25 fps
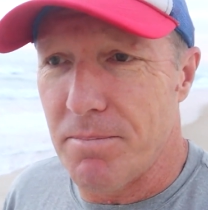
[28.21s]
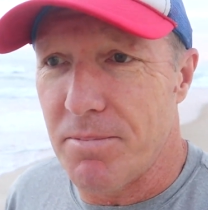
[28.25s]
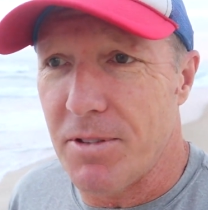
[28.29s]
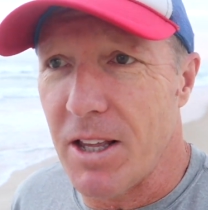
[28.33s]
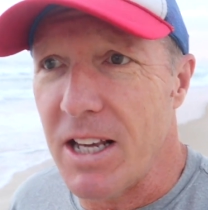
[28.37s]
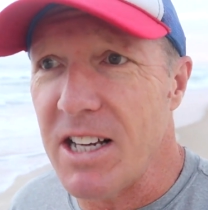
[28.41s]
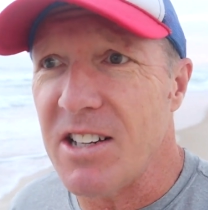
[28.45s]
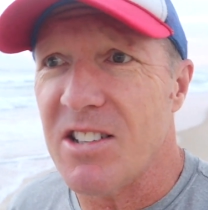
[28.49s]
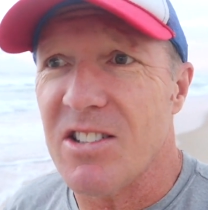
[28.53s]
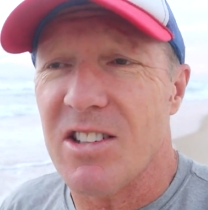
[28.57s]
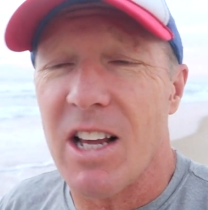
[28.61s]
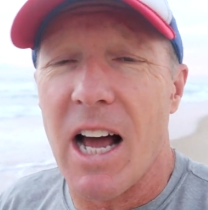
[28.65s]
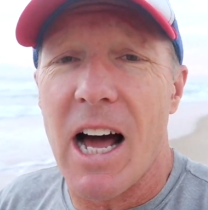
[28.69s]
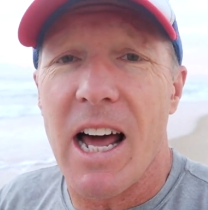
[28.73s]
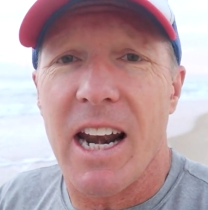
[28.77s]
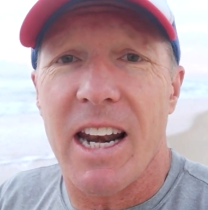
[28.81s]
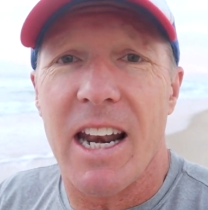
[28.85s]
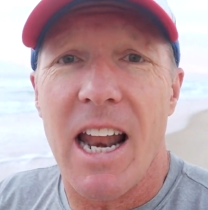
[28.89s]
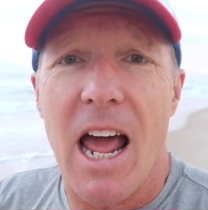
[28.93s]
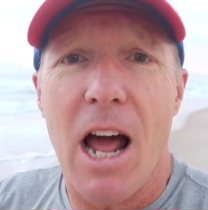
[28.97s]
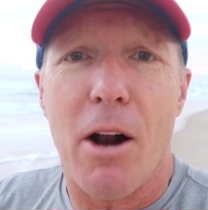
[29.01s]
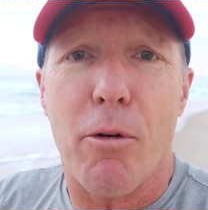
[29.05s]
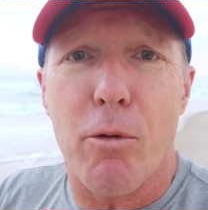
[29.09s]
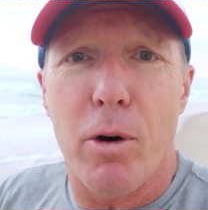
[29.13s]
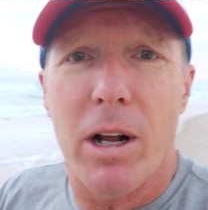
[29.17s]
Things
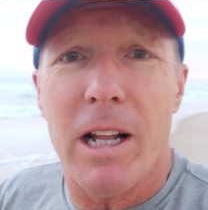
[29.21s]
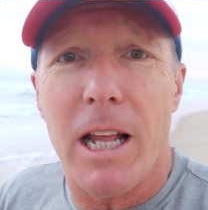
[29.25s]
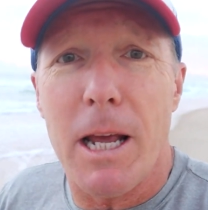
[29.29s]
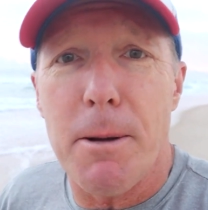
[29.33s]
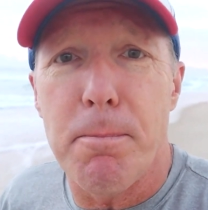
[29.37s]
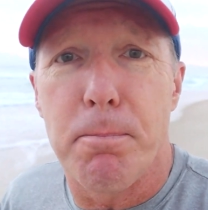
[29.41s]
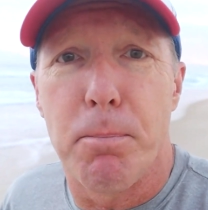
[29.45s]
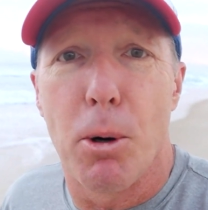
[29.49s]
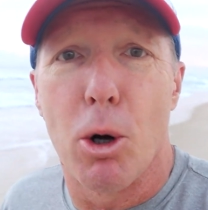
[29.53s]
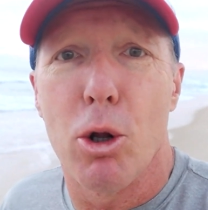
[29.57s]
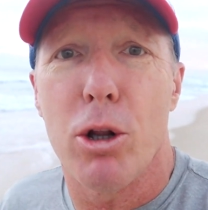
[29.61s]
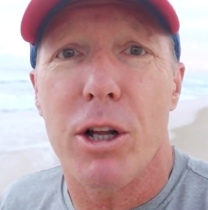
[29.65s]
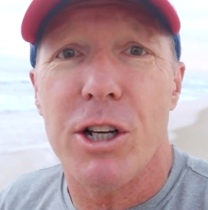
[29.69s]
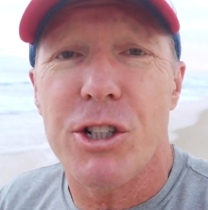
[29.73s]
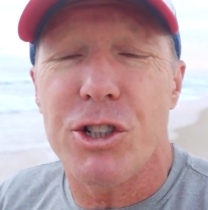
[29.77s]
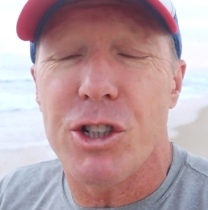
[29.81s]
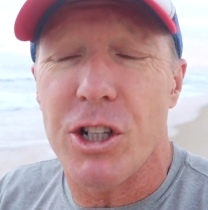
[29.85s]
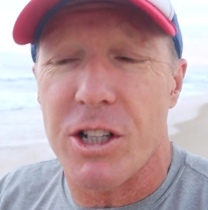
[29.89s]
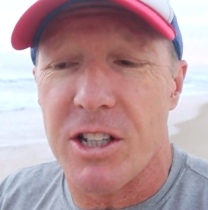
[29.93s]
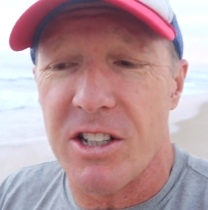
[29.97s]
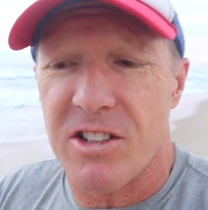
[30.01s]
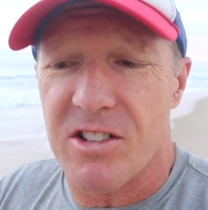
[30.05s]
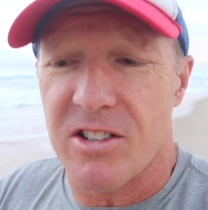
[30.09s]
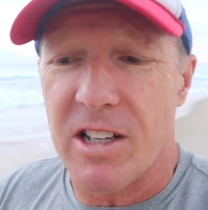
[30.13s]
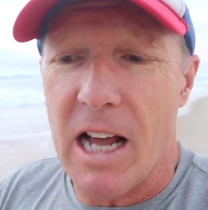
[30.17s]
started out really bullish
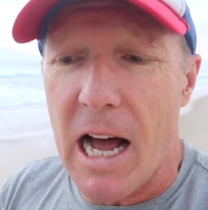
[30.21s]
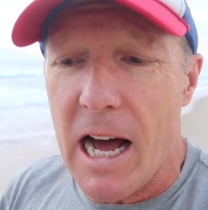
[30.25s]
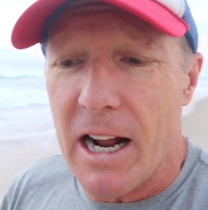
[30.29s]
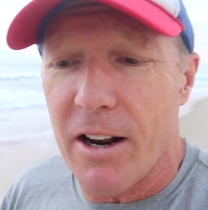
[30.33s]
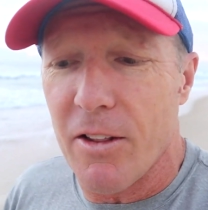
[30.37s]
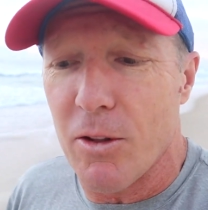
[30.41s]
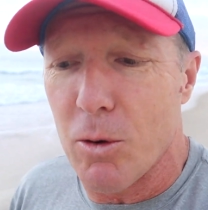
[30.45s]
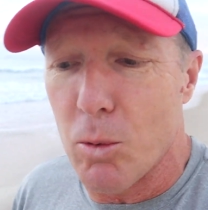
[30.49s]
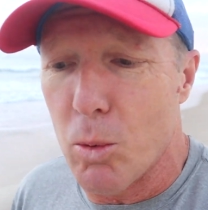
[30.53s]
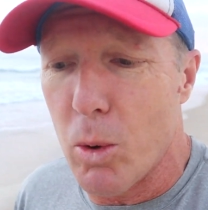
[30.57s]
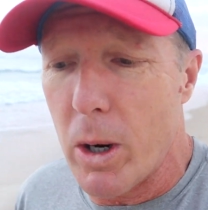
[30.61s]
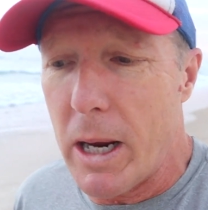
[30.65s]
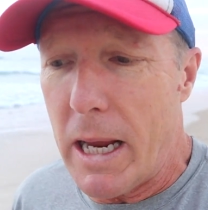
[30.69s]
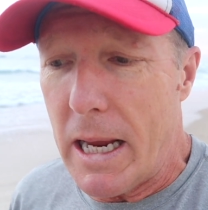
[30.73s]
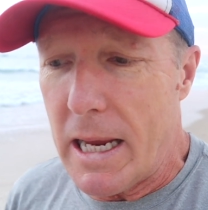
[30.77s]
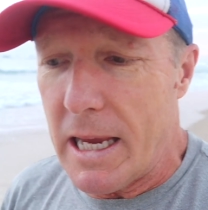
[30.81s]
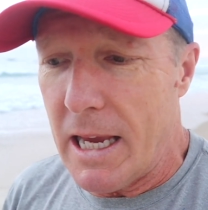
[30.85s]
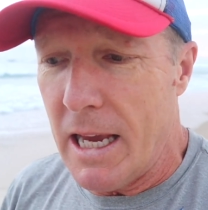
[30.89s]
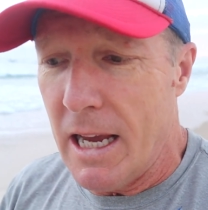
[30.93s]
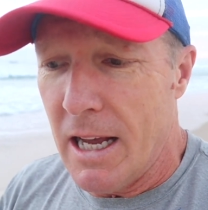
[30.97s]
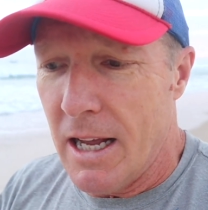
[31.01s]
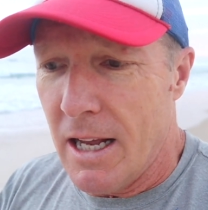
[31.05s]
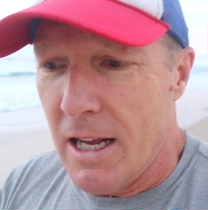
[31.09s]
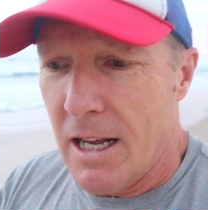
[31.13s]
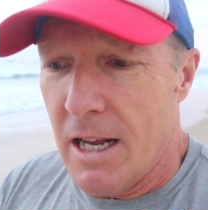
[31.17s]
at the start of the week
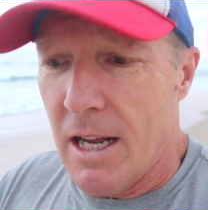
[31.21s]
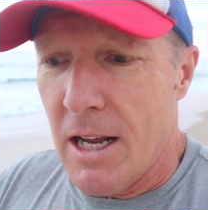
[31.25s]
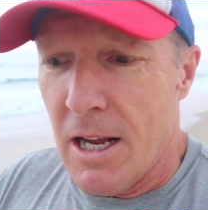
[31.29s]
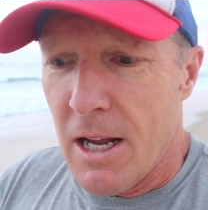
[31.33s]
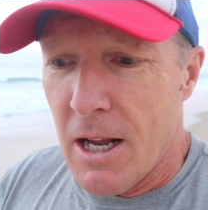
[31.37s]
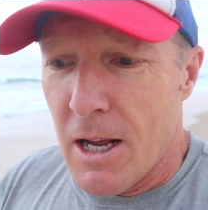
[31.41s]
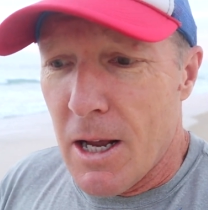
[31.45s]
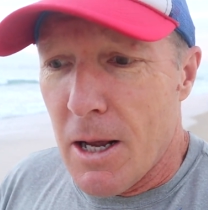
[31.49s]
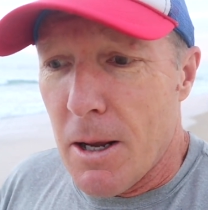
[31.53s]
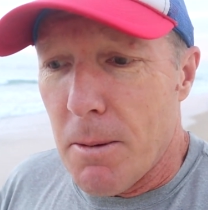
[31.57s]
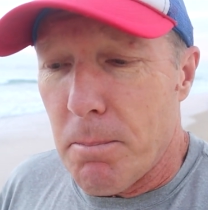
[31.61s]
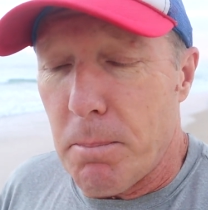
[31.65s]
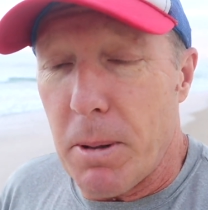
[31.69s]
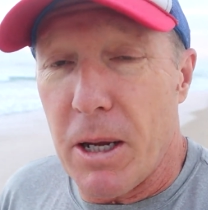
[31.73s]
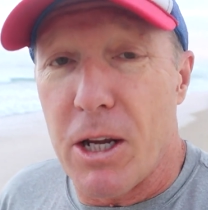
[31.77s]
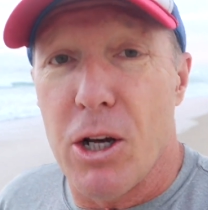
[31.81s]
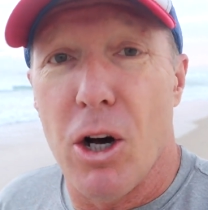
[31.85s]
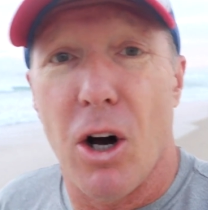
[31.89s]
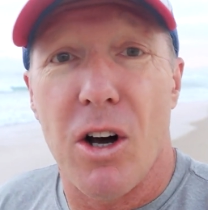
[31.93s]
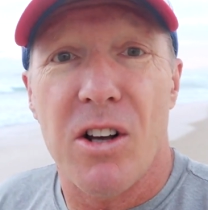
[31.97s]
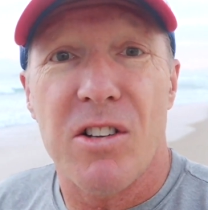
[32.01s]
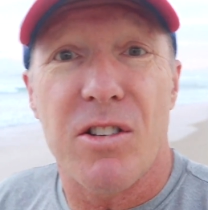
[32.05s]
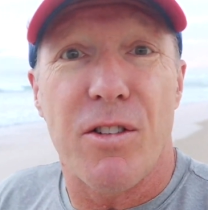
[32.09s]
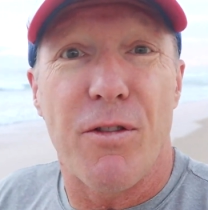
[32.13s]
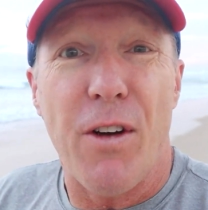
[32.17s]

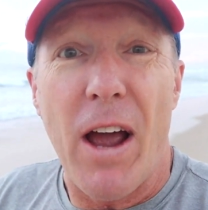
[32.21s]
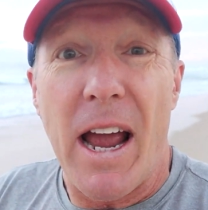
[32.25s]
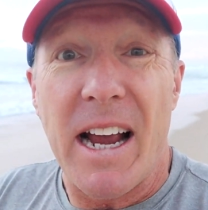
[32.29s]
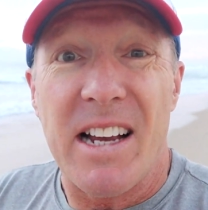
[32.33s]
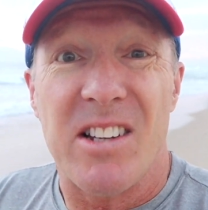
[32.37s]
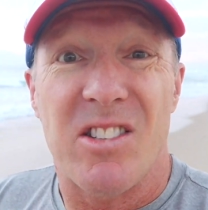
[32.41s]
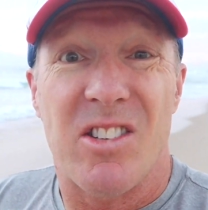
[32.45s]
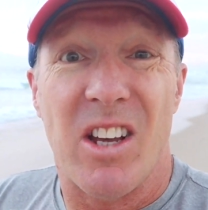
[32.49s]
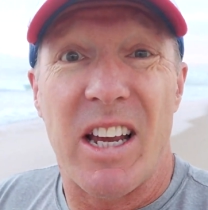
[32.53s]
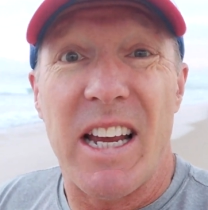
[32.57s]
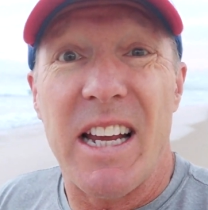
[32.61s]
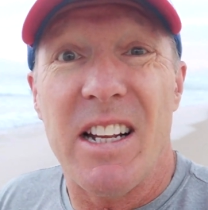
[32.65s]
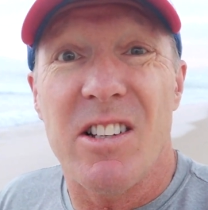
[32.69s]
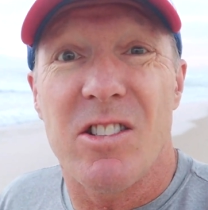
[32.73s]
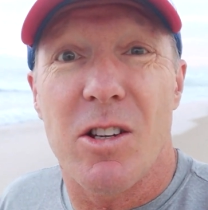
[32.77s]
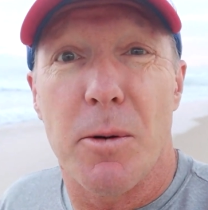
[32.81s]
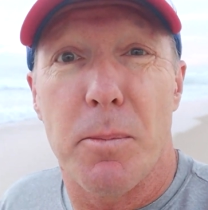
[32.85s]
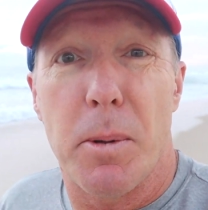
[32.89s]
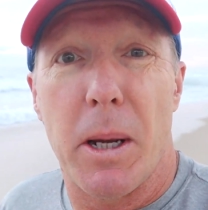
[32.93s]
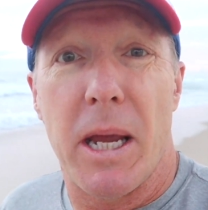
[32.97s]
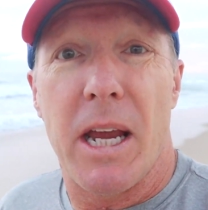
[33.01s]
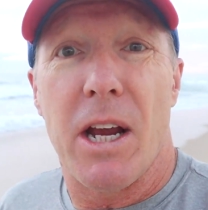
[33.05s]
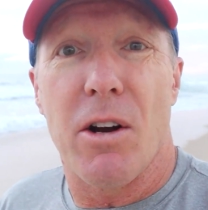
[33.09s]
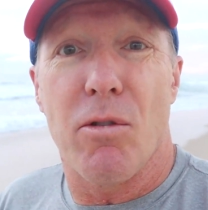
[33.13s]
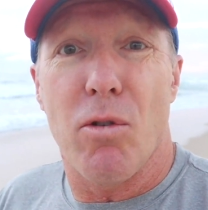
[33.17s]
because vaccines are
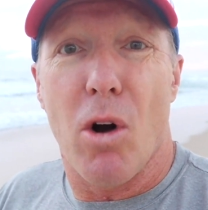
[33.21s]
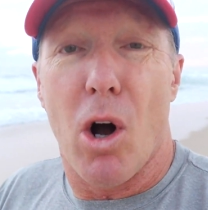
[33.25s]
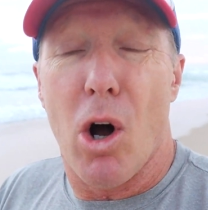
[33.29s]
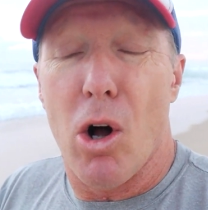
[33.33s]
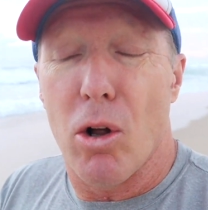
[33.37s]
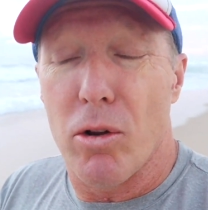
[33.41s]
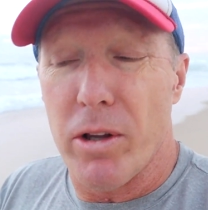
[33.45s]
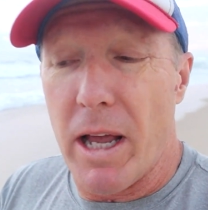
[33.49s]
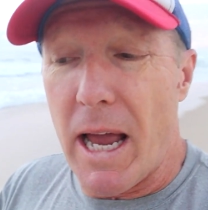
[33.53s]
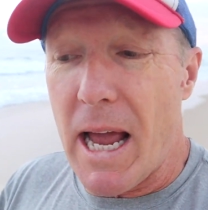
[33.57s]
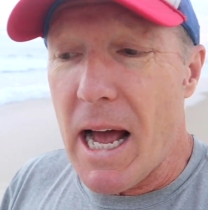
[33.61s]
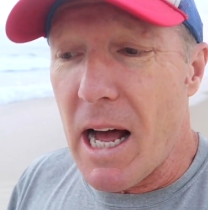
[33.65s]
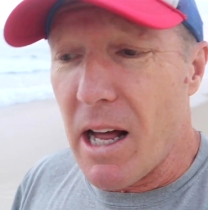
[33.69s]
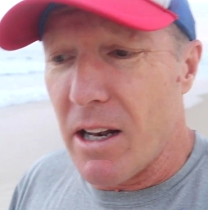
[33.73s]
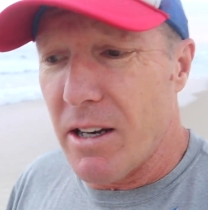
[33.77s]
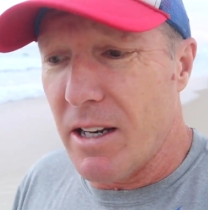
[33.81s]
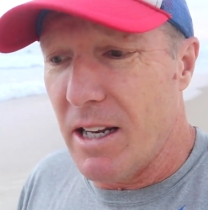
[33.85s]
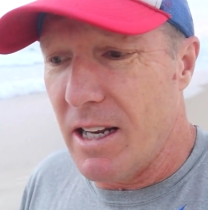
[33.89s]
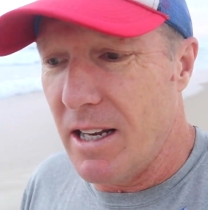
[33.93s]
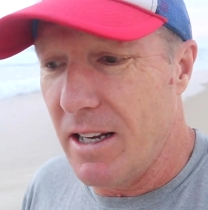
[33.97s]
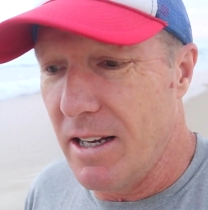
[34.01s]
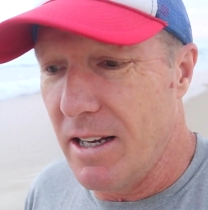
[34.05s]
being rolled out.